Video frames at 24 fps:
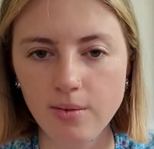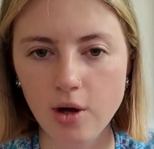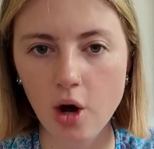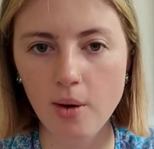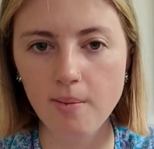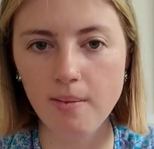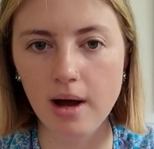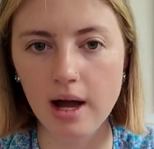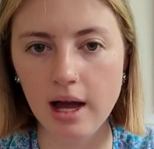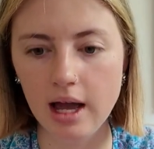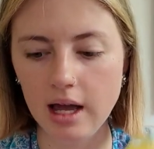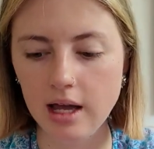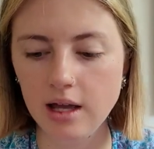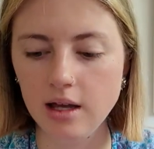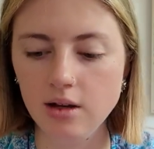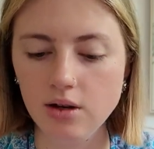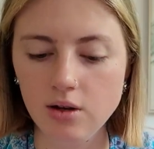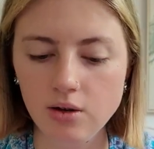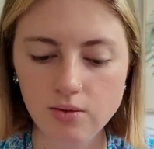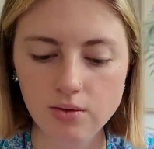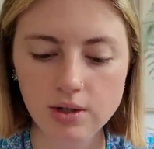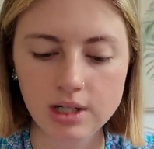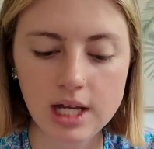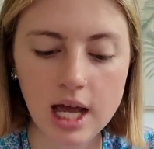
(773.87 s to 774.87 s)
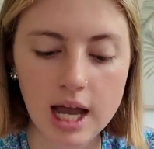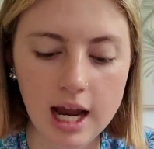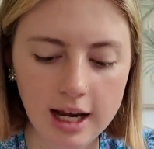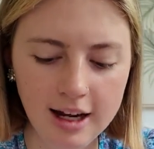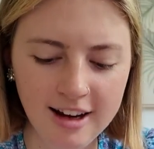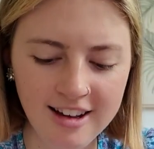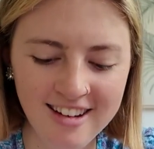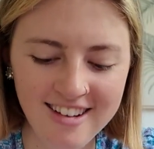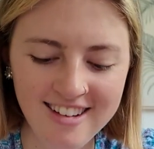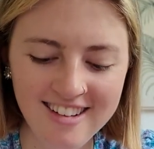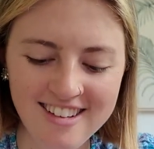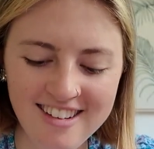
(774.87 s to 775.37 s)
Got my
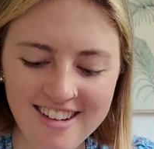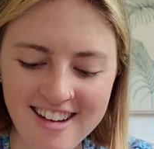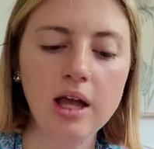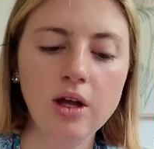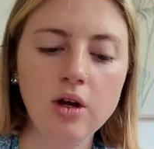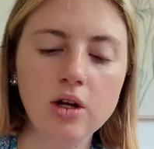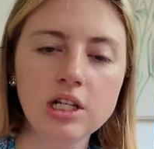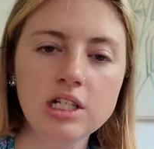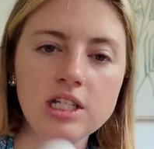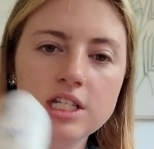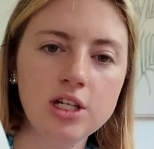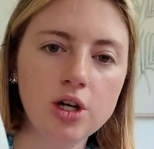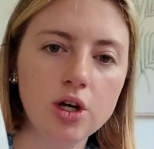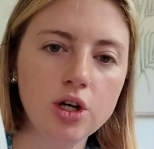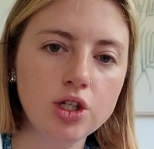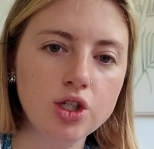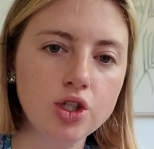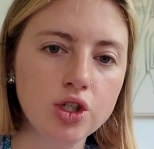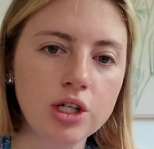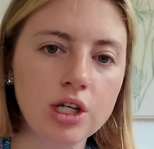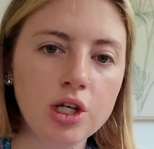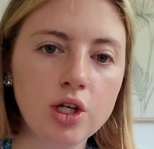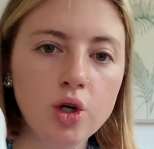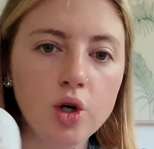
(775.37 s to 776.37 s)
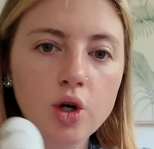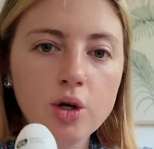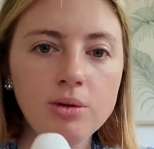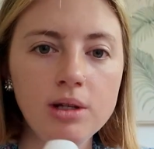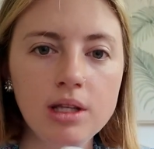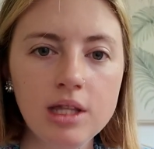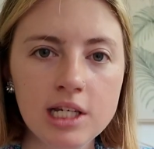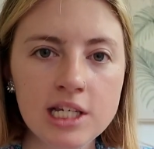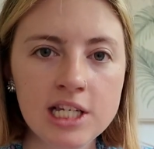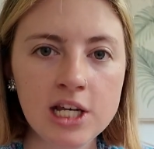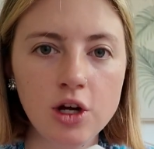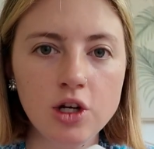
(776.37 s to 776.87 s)
retainer. I got a deodorant. Normally
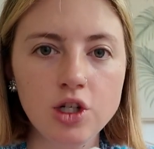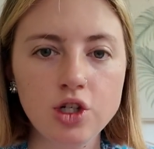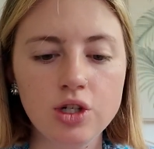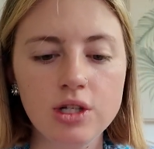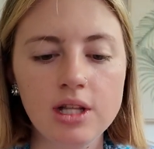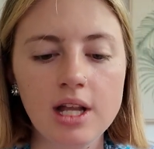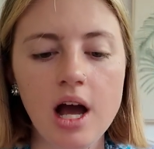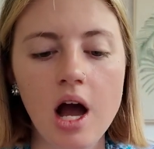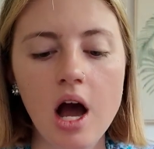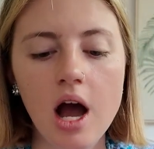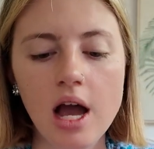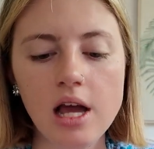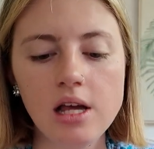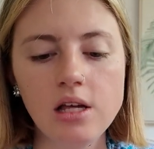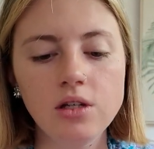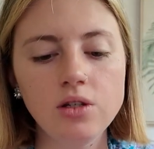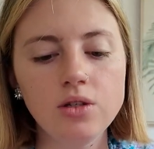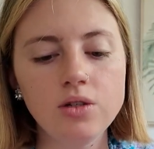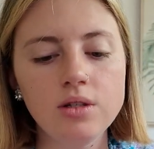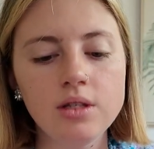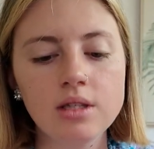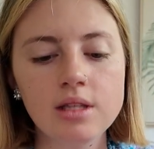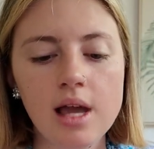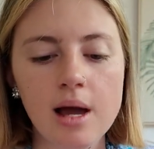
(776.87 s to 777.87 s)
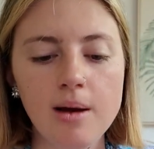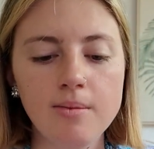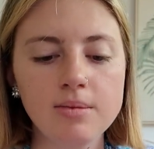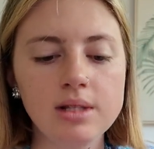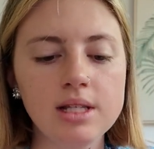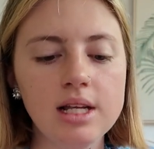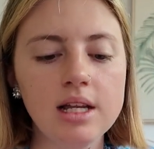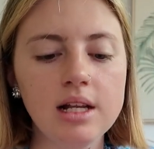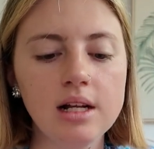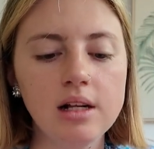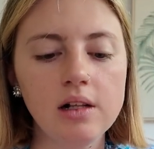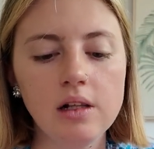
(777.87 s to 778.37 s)
the deodorant that I use comes
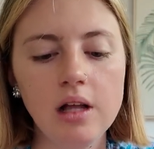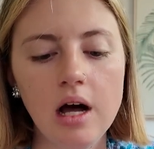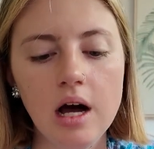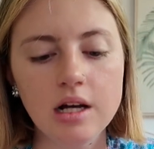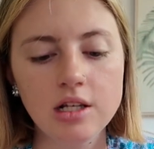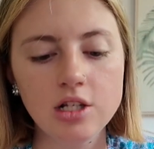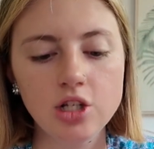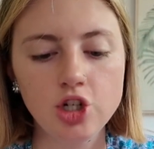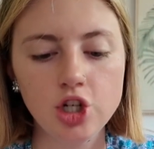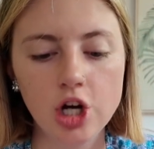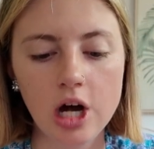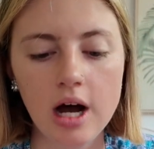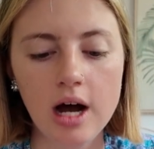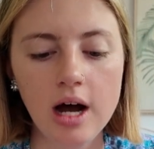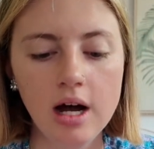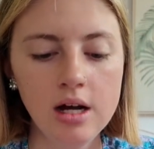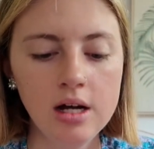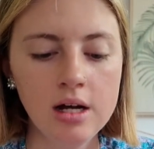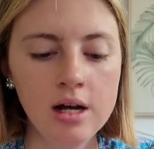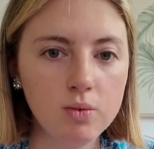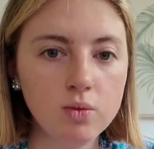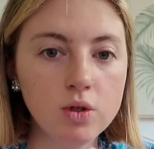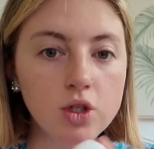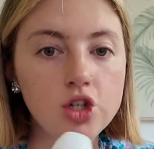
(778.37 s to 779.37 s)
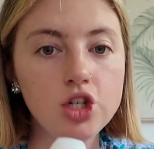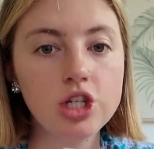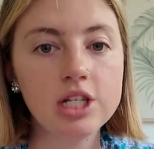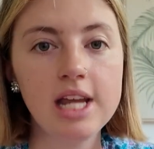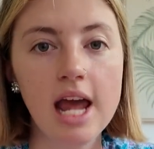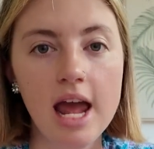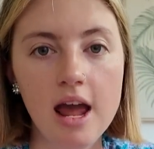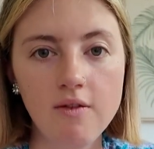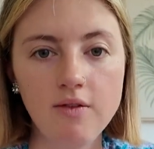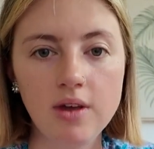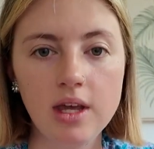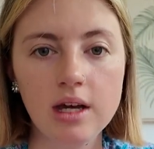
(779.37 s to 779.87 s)
in a glass jar, but it was just
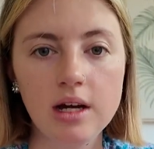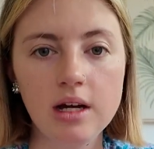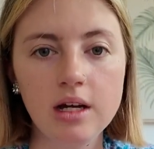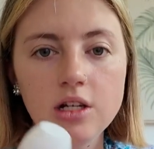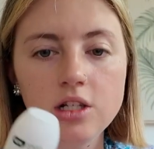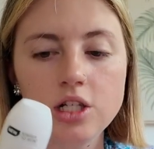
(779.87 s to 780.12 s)
heavier.